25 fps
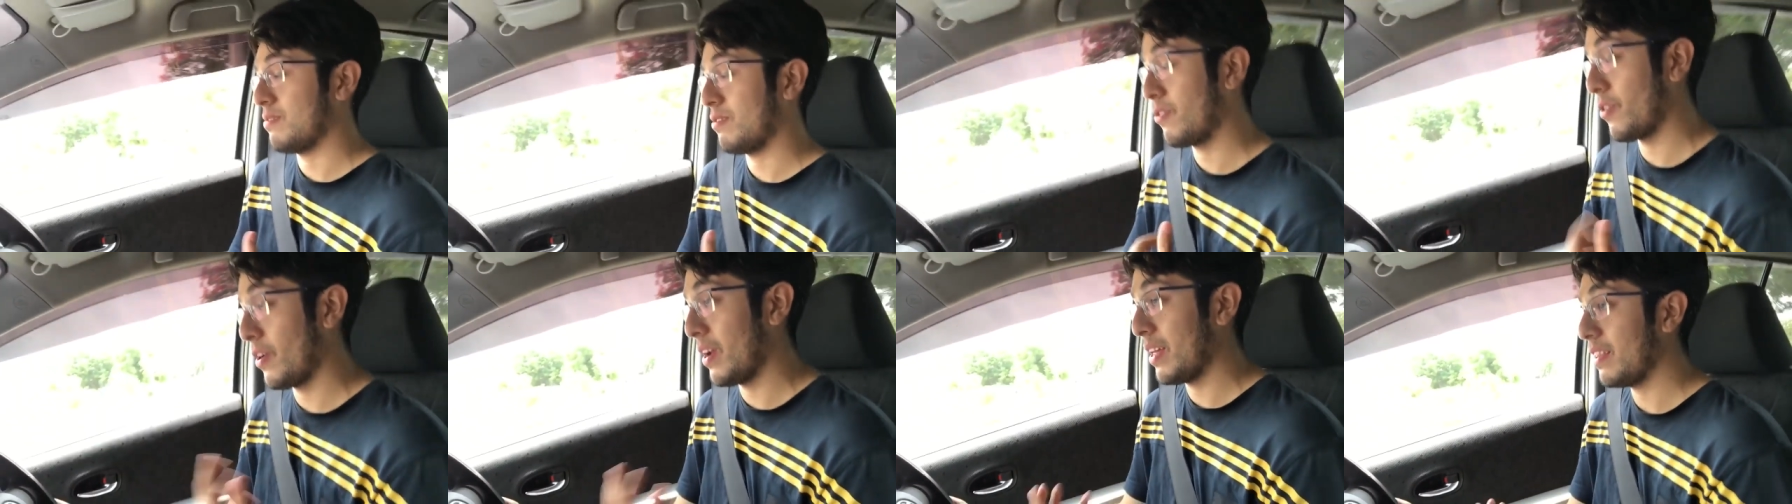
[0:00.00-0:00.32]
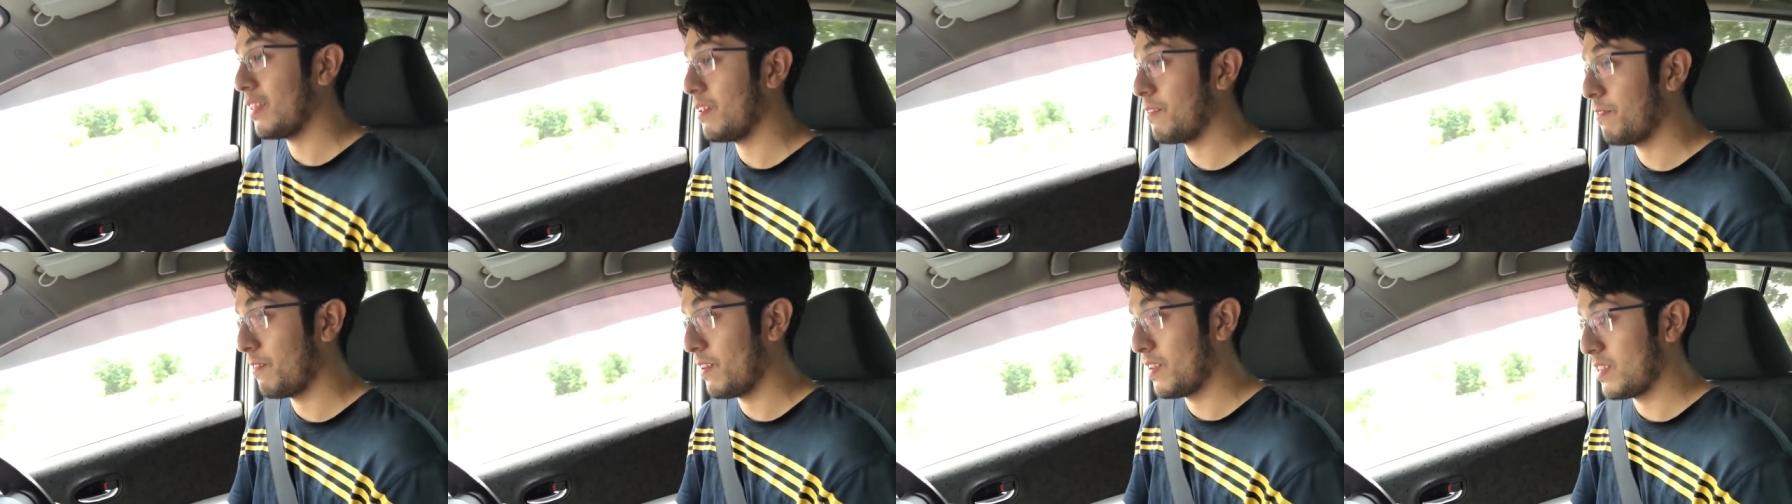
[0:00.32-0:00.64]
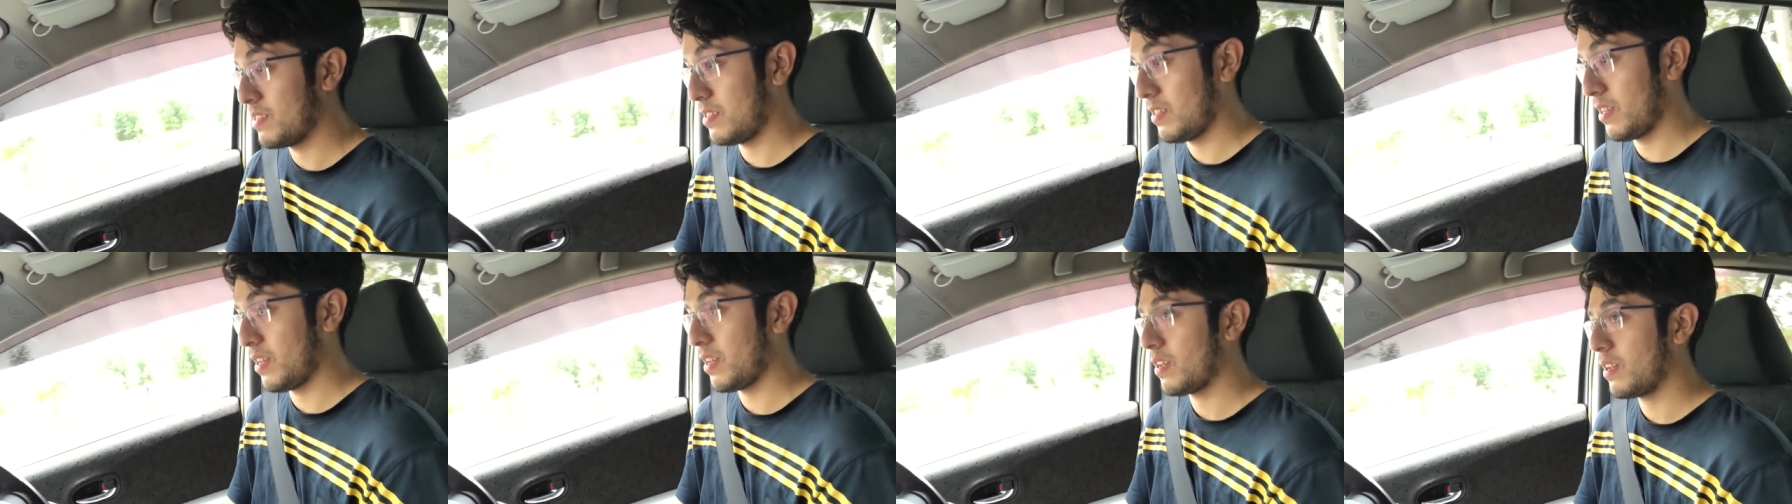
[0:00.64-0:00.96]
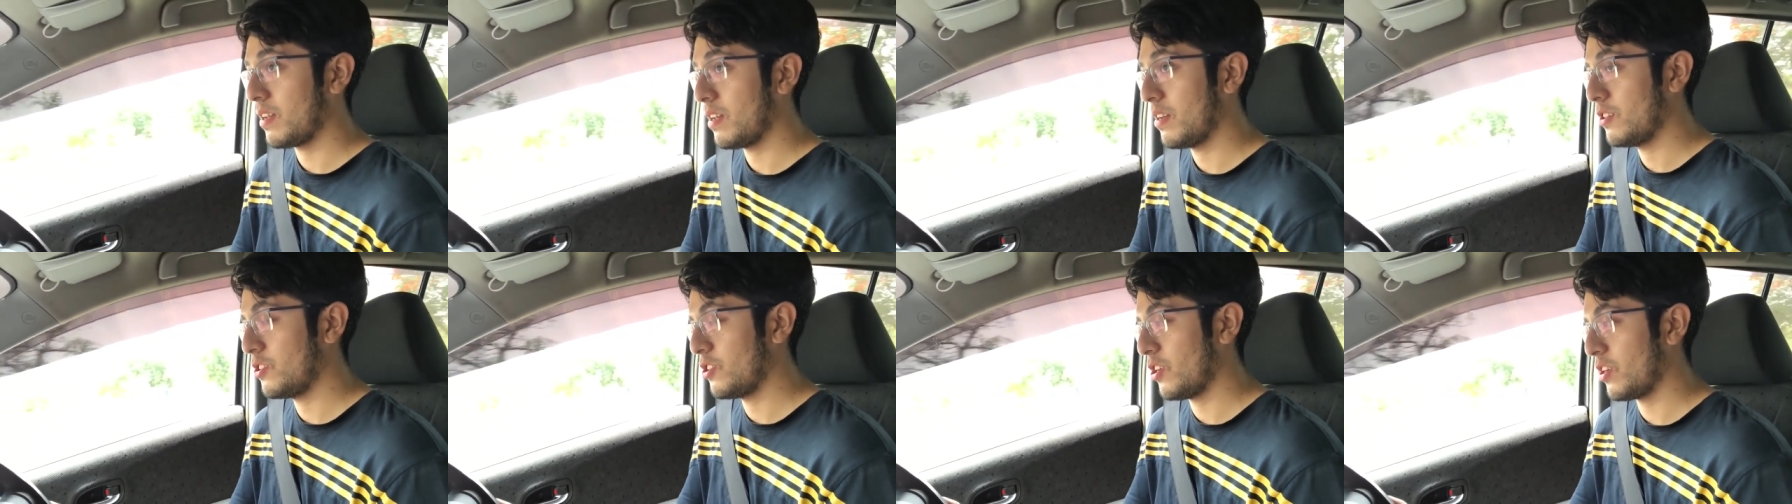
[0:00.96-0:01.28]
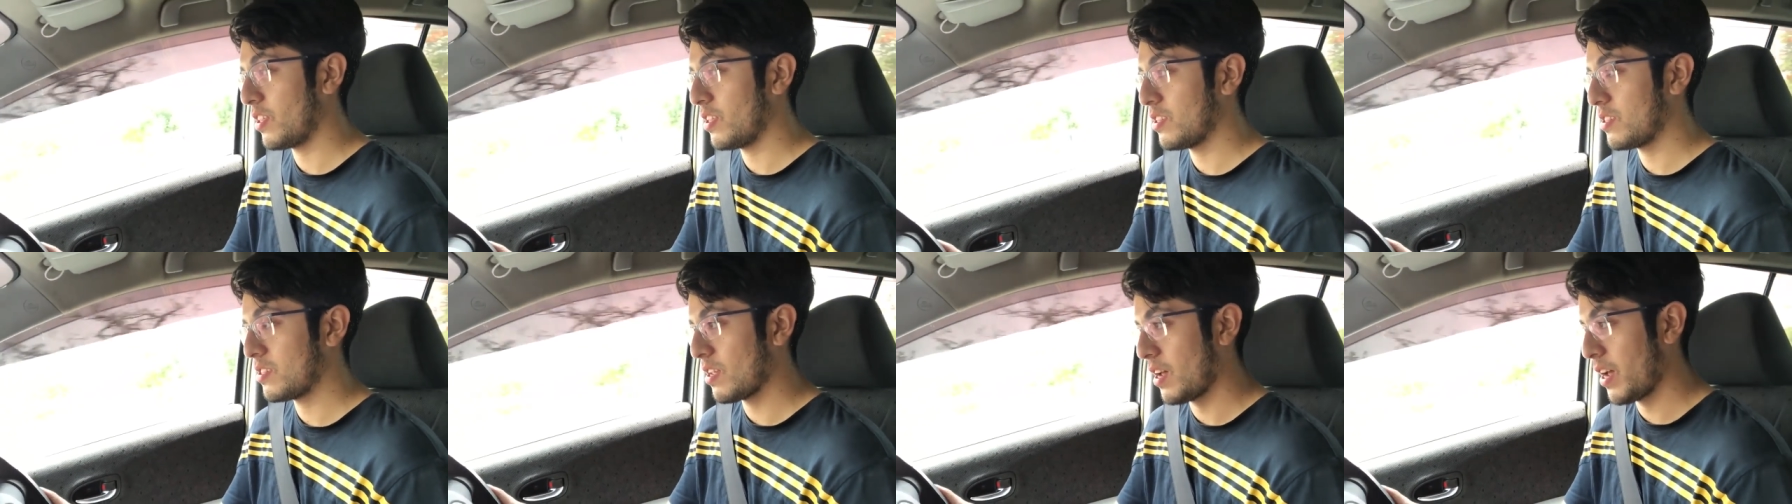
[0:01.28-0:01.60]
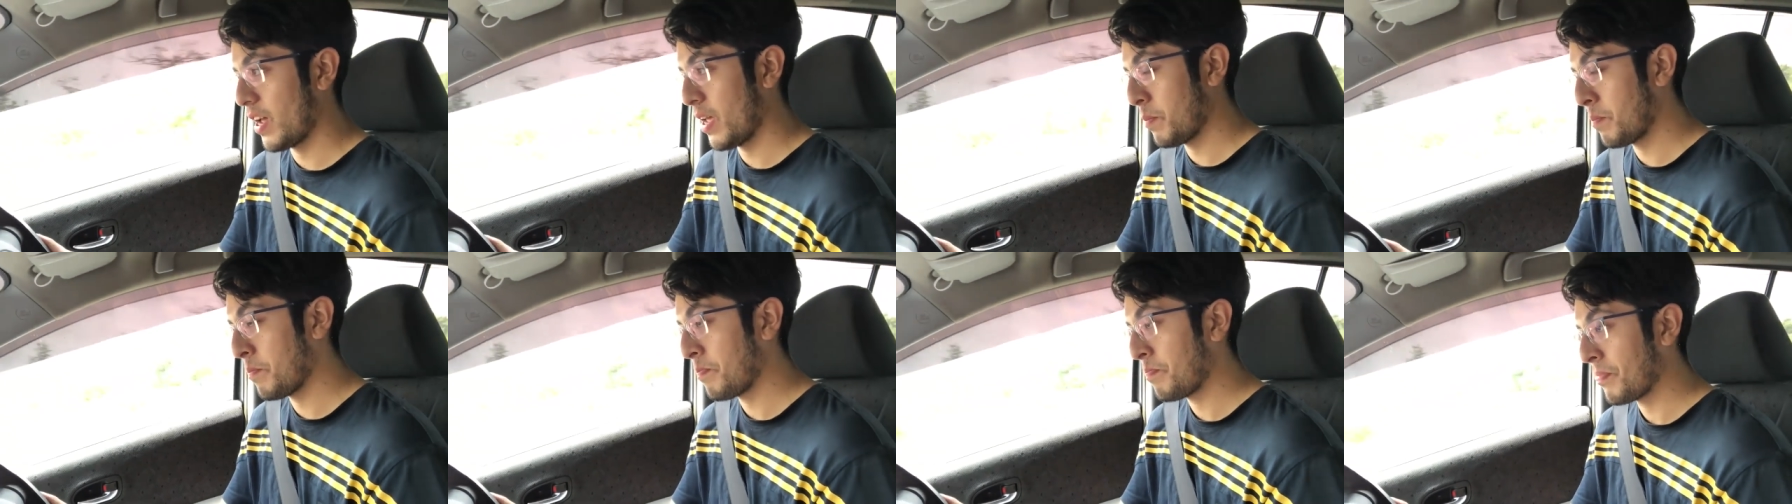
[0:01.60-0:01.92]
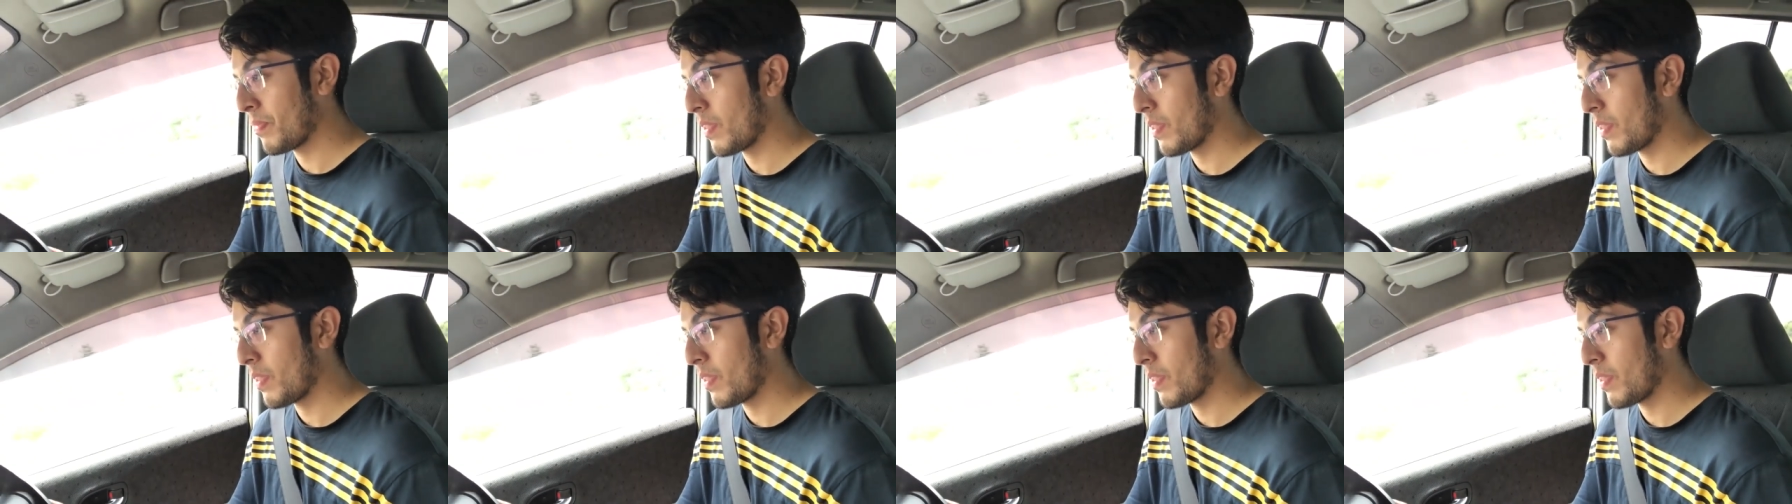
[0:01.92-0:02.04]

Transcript: greatly facing during this time